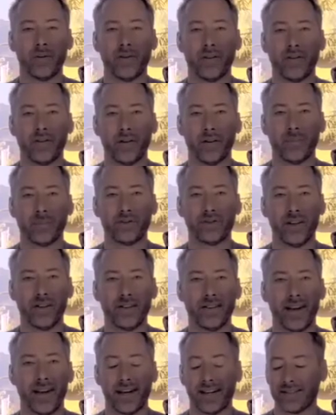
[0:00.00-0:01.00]
yeah, with the
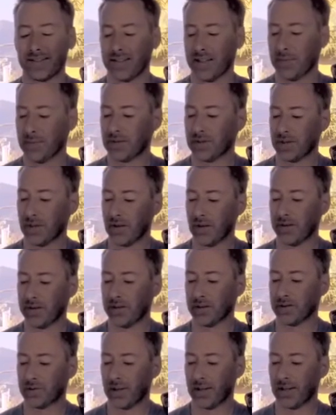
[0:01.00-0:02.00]
30% tax, and I'm sure all
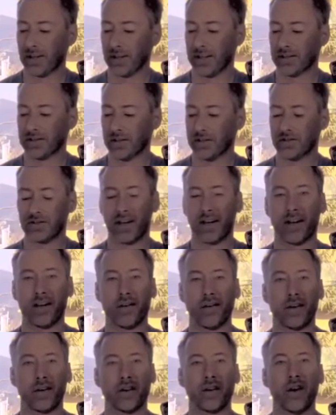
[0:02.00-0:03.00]
those regulations add
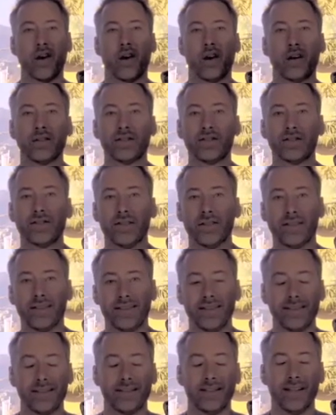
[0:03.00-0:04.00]
a lot of costs
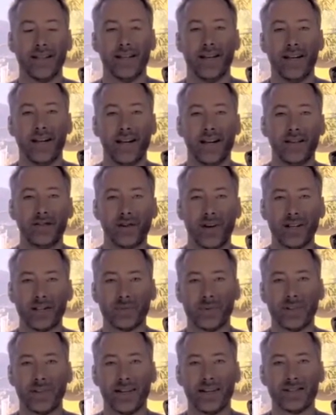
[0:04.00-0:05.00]
and
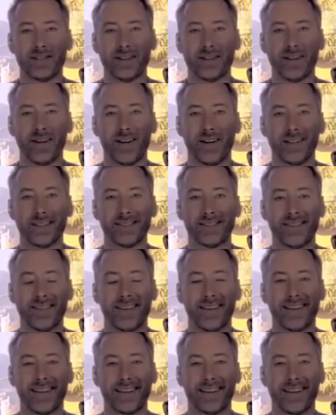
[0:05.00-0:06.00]
transportation costs
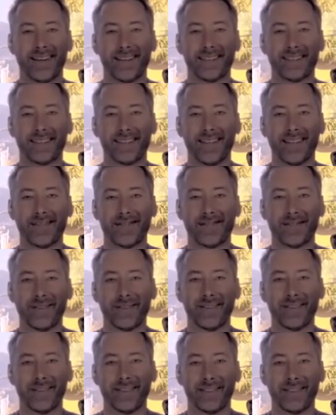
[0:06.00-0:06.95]
and all that kind of stuff.